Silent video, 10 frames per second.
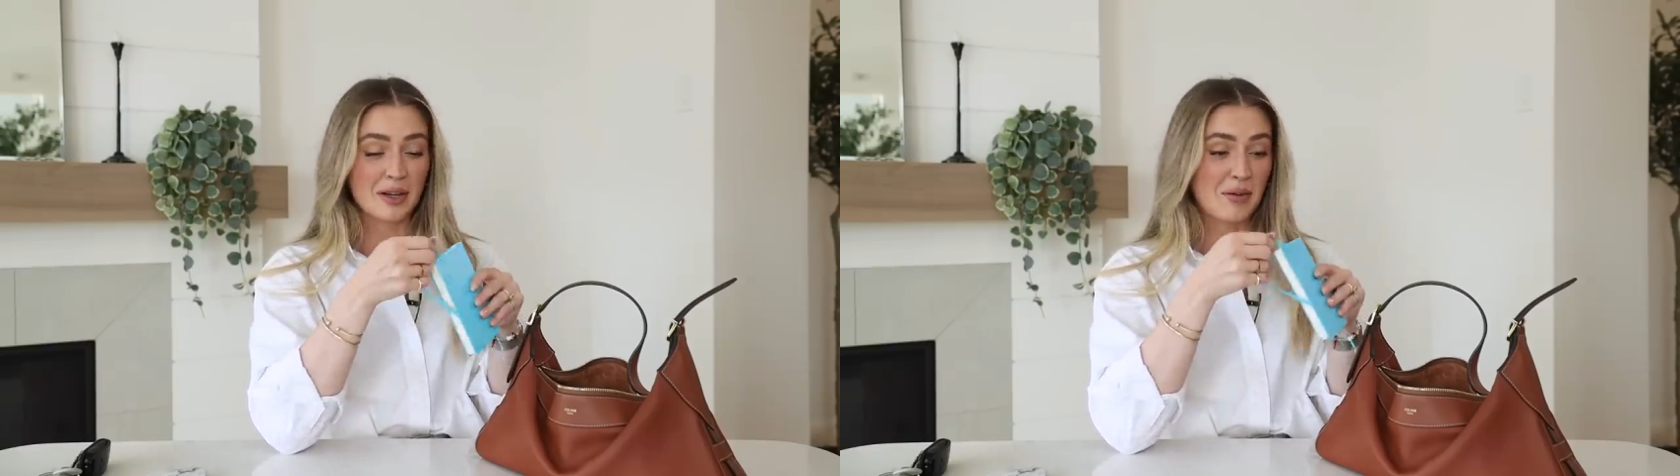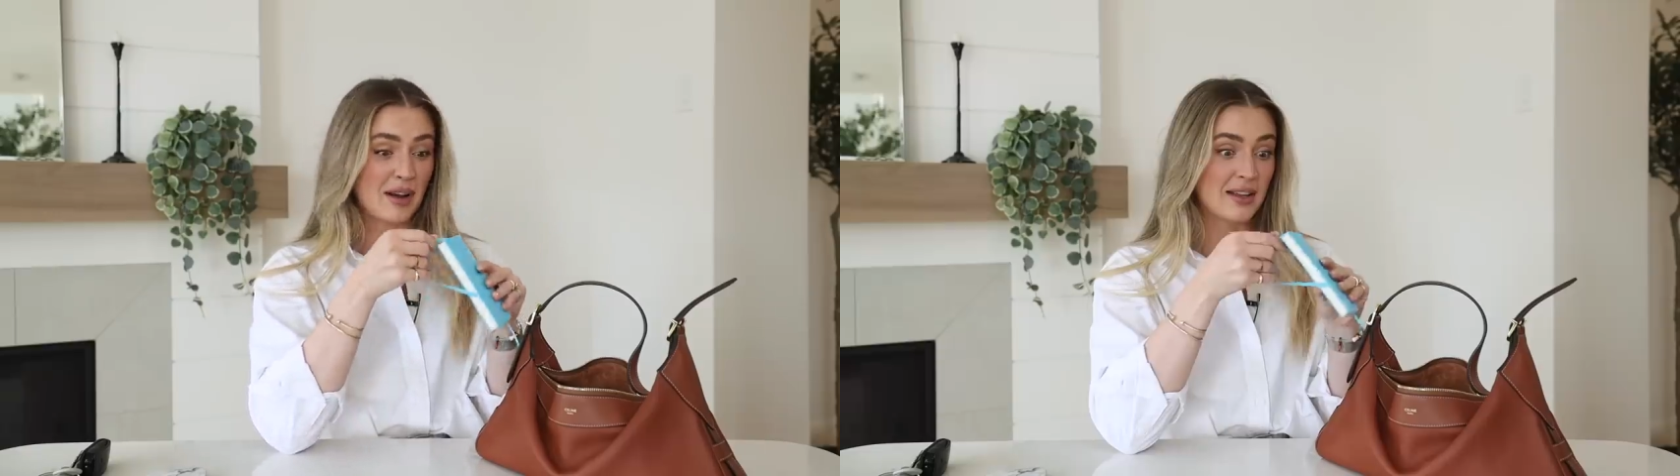
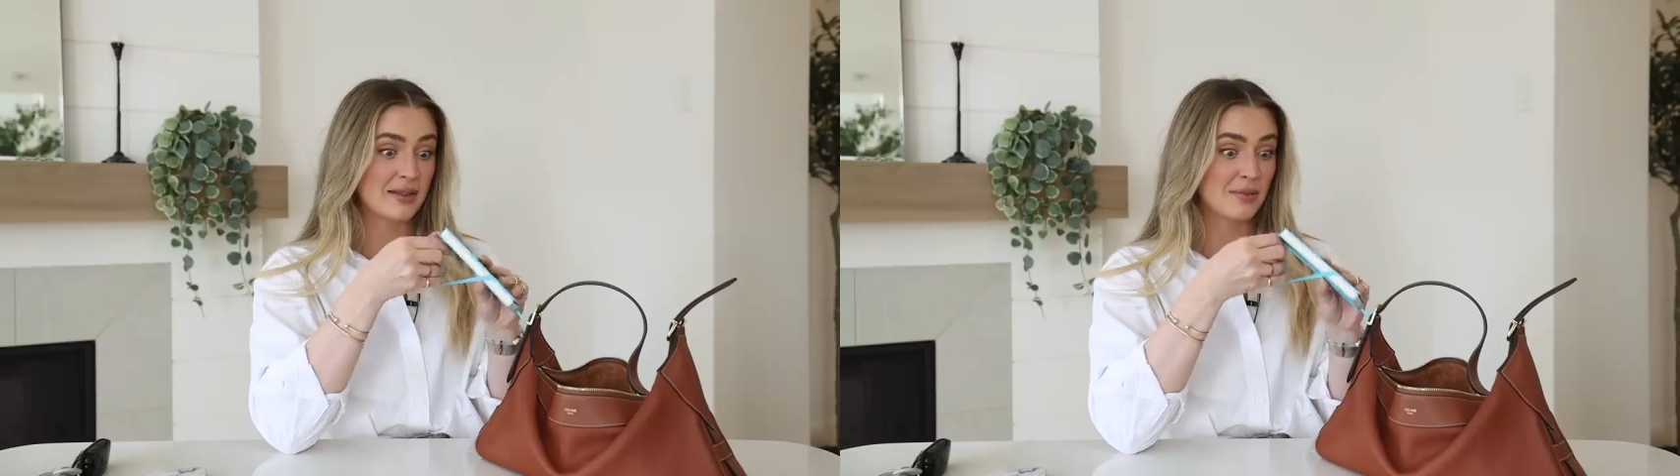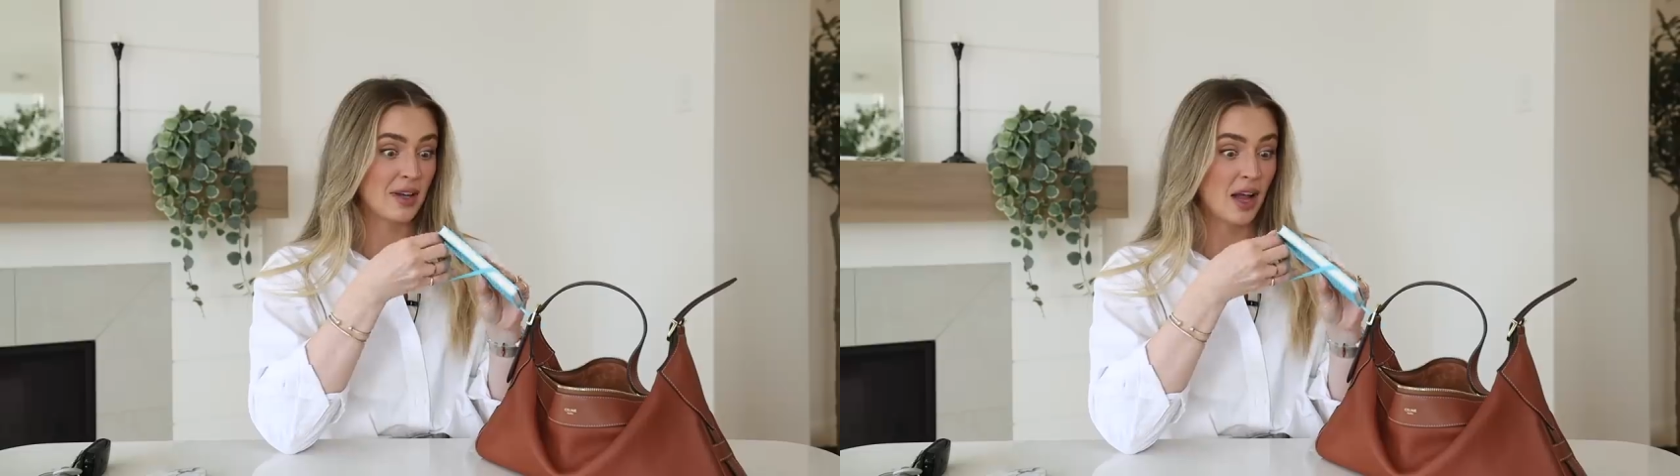Come on, add
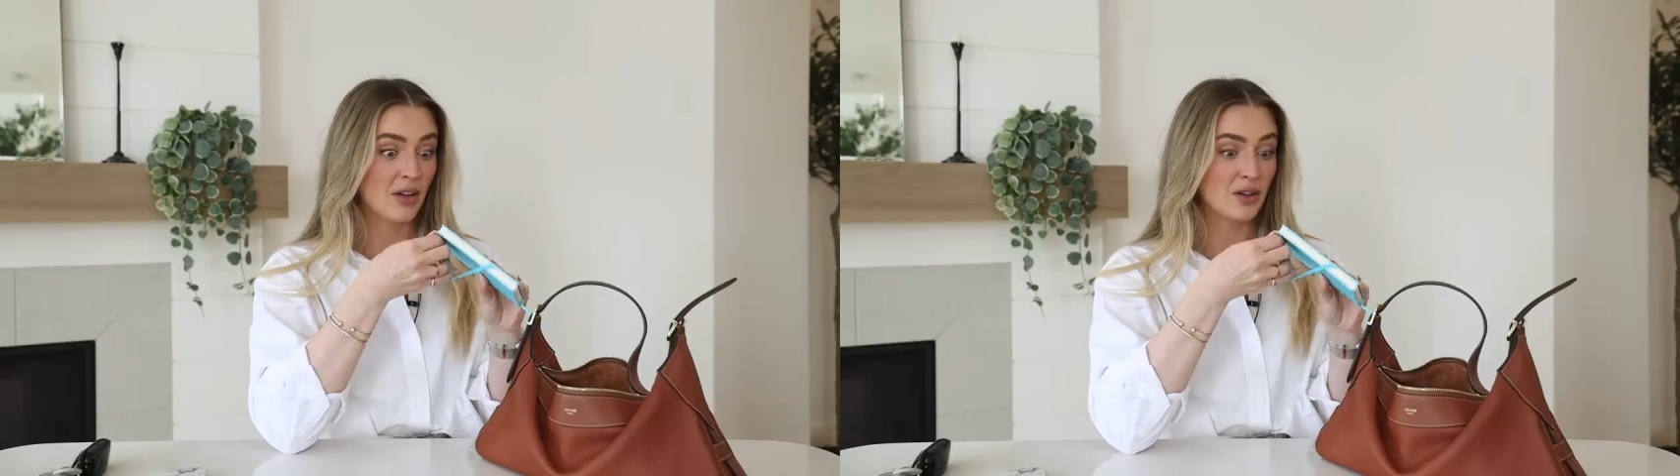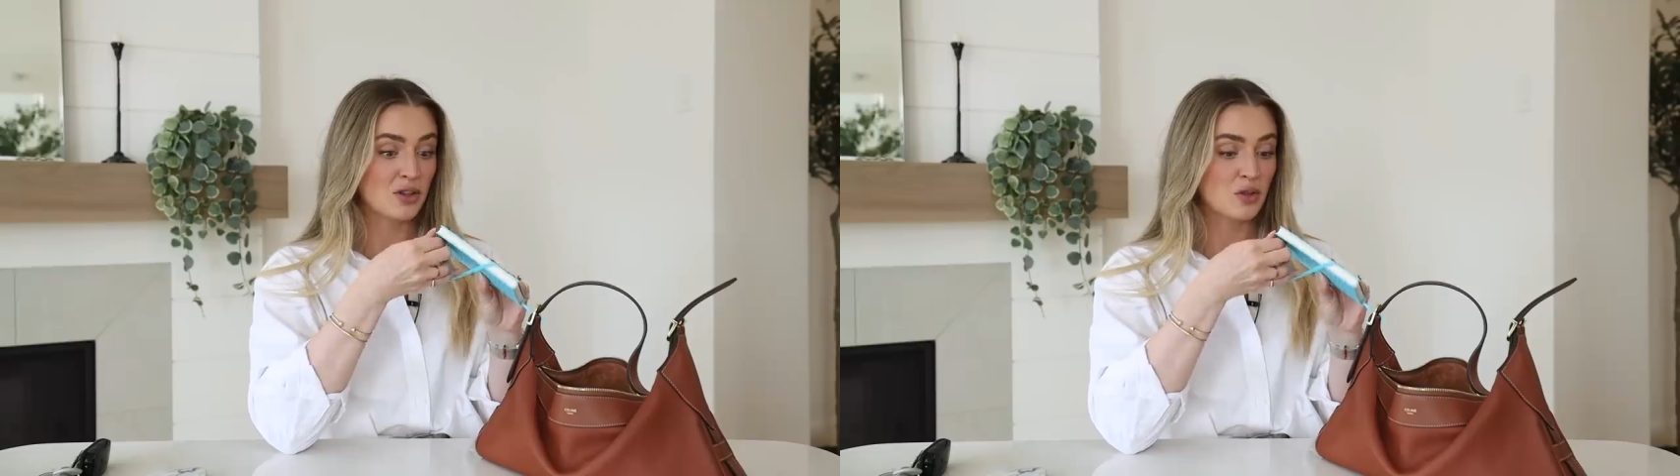some
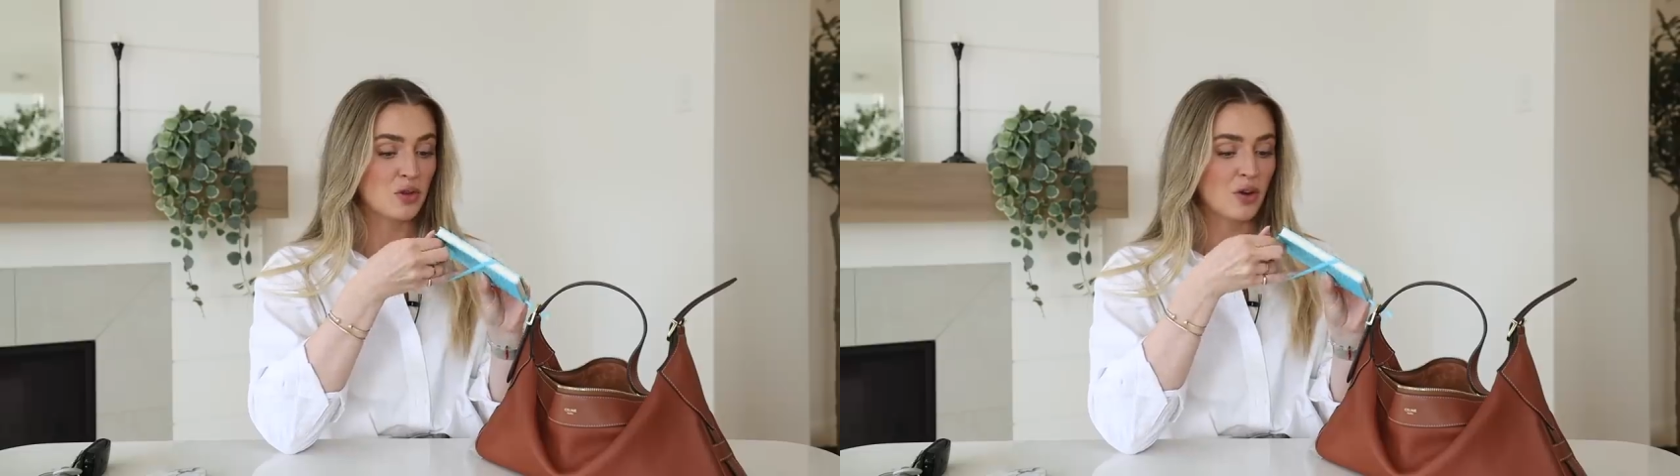color to